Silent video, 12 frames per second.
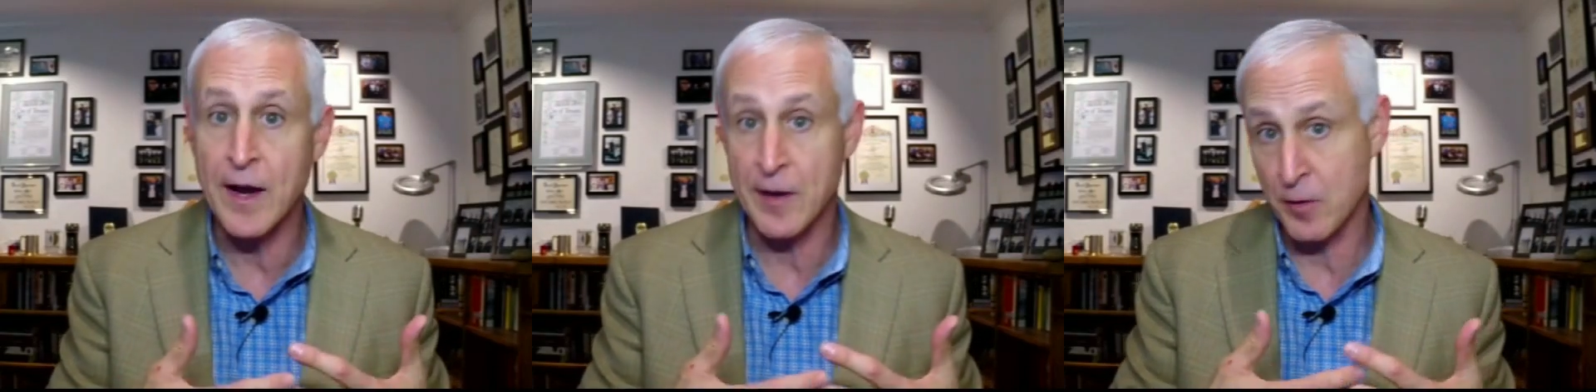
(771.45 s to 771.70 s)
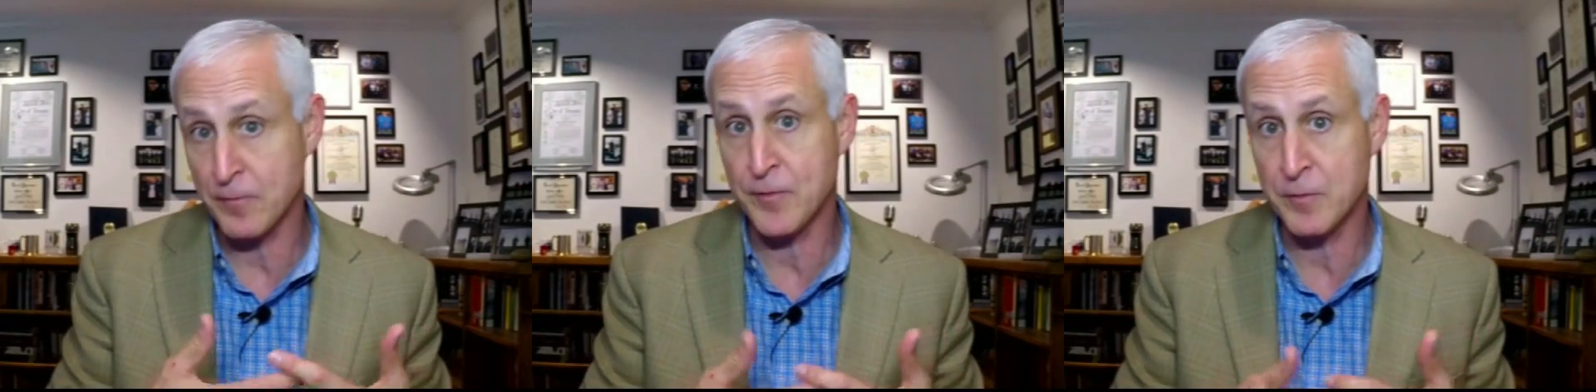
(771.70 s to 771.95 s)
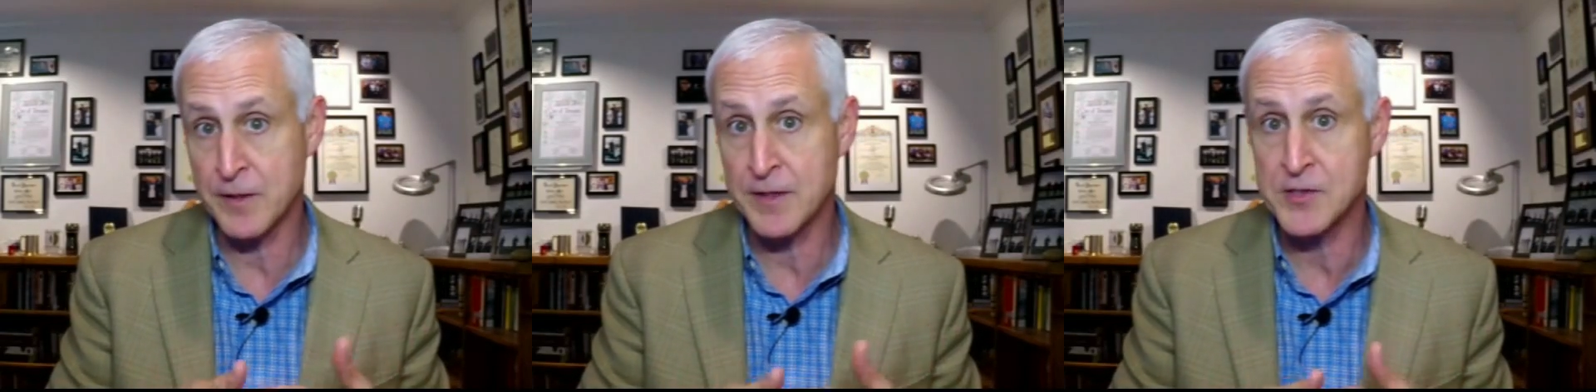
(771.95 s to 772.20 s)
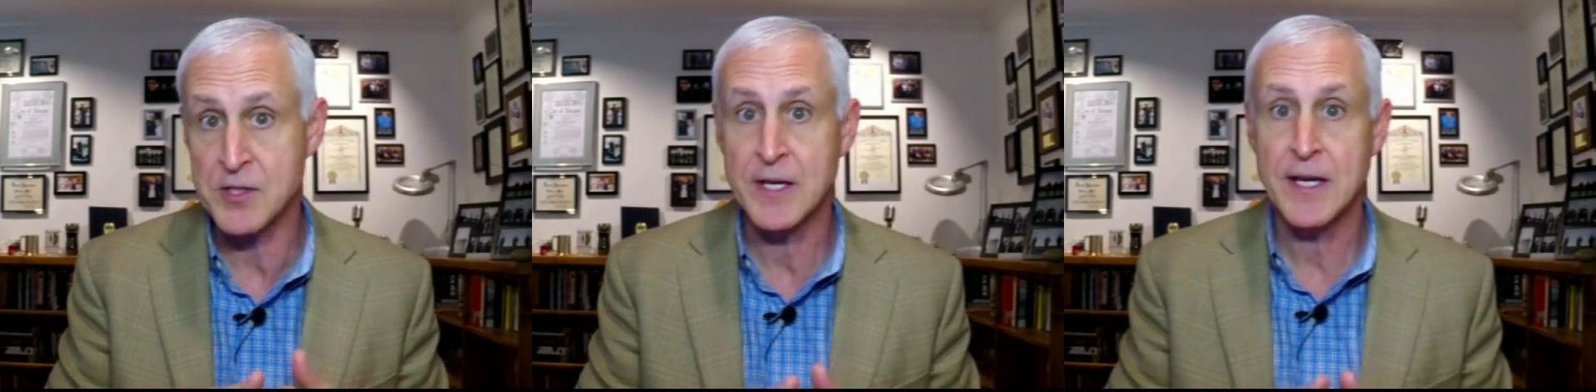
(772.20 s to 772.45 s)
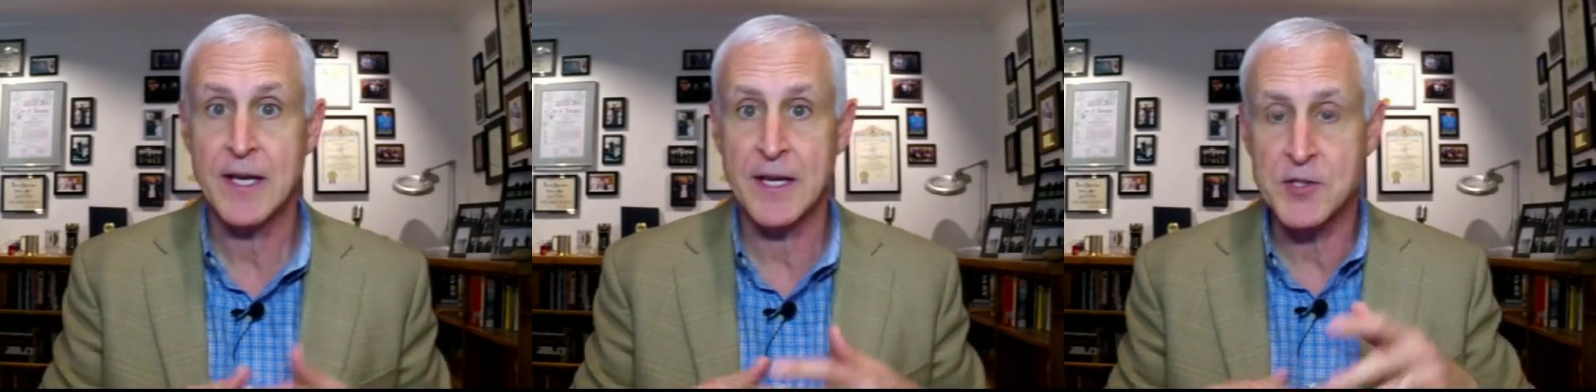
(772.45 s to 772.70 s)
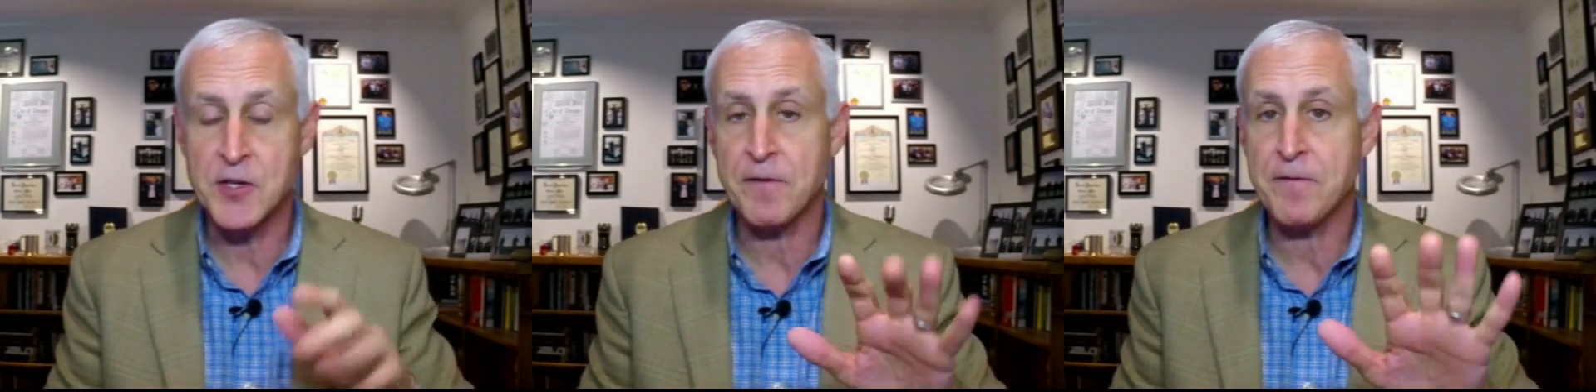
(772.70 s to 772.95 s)
I hope, from this
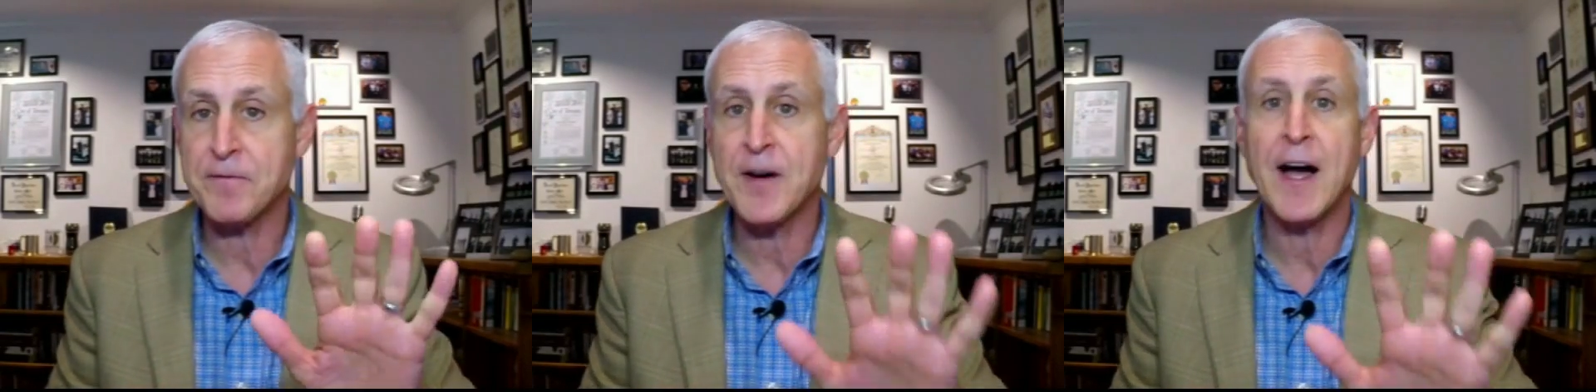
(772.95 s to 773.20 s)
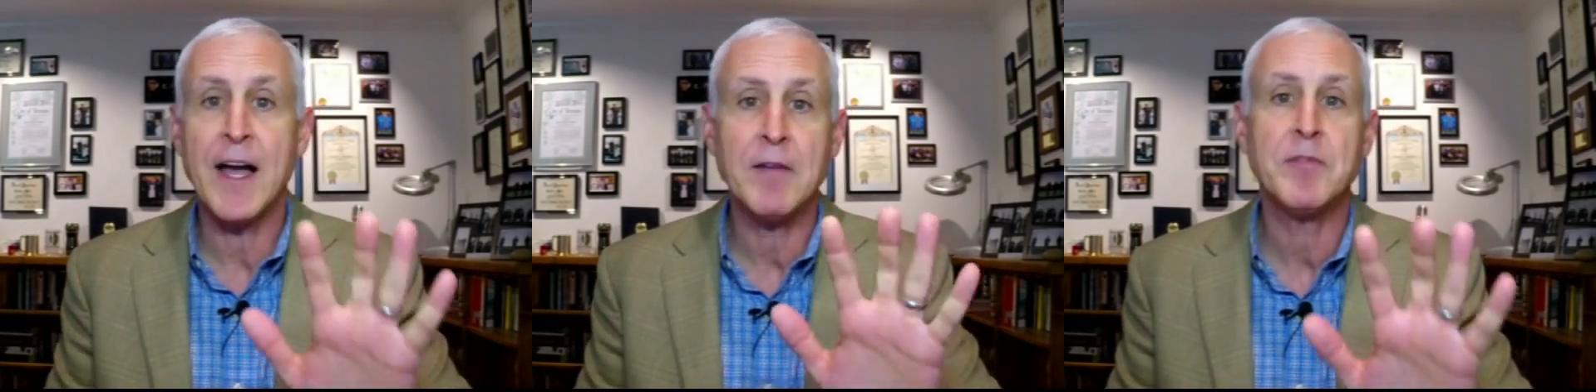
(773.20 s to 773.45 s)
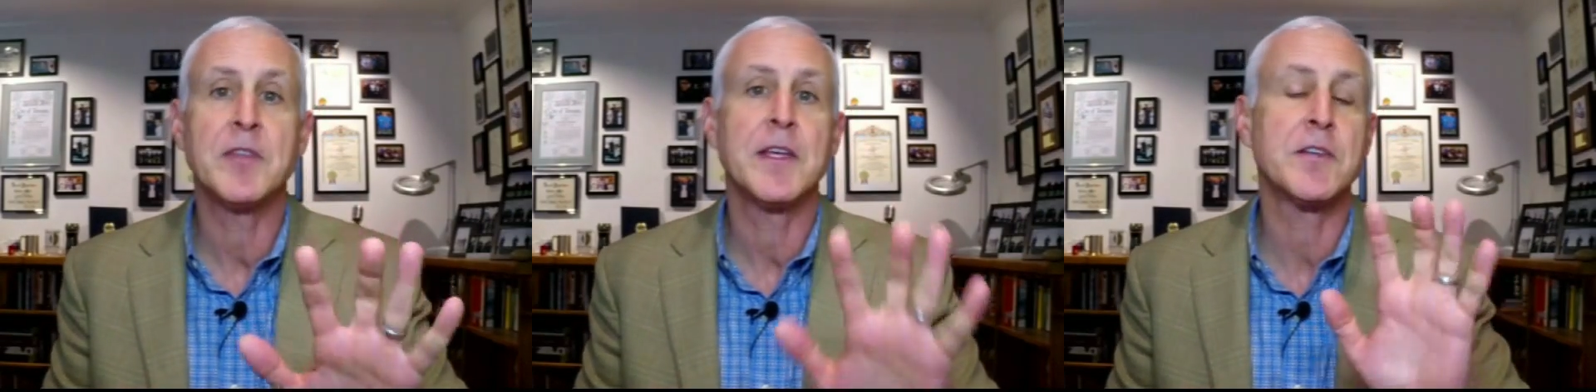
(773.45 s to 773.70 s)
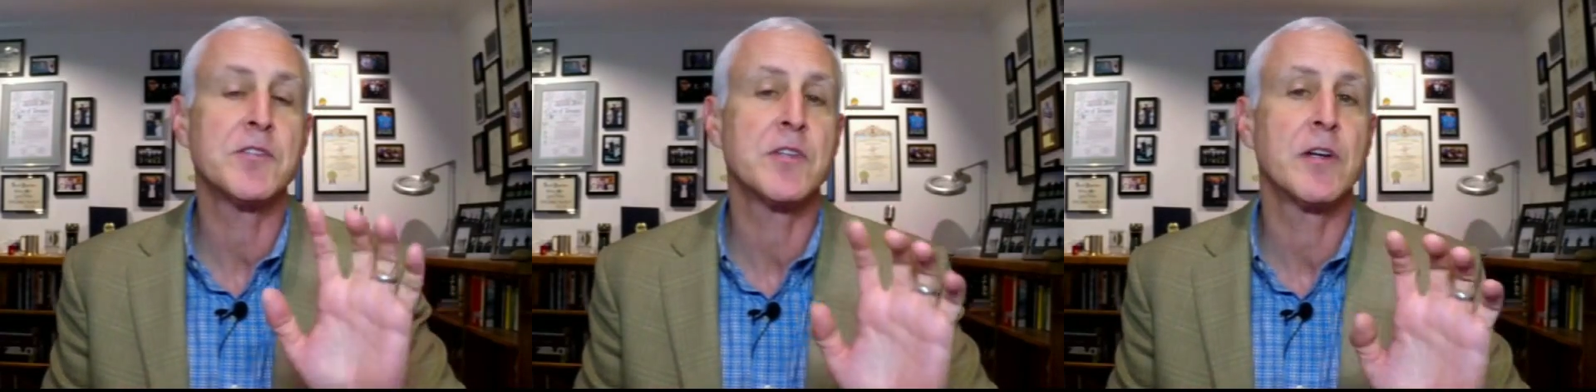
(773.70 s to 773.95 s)
is the 5 things